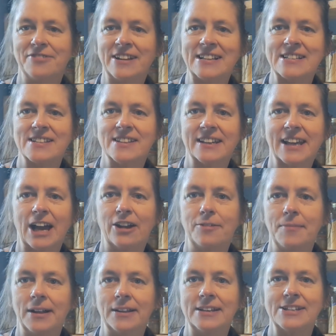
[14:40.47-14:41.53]
friends, so the
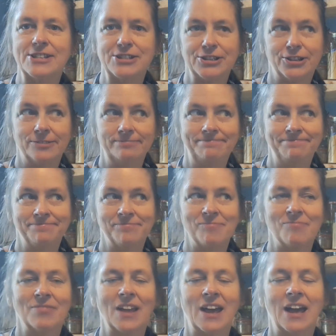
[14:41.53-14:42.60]
caramel is done,
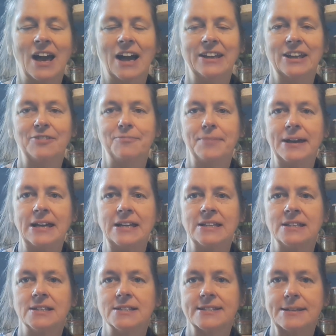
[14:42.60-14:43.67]
and I've been
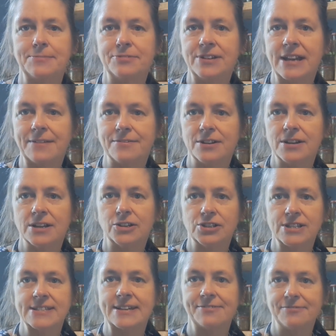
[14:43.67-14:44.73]
simmering it for a
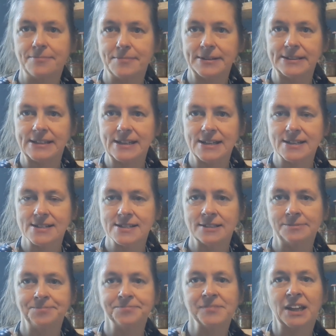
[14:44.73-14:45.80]
good 7 minutes,
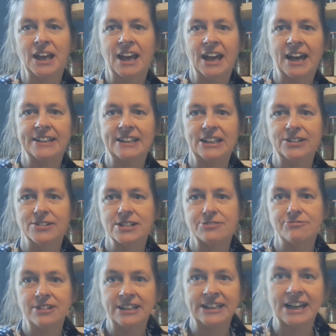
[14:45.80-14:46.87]
and it looks
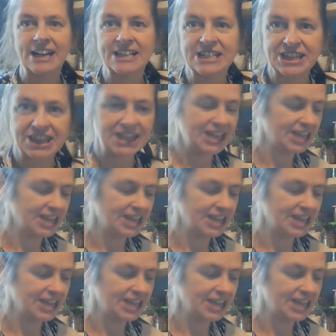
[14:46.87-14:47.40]
really nice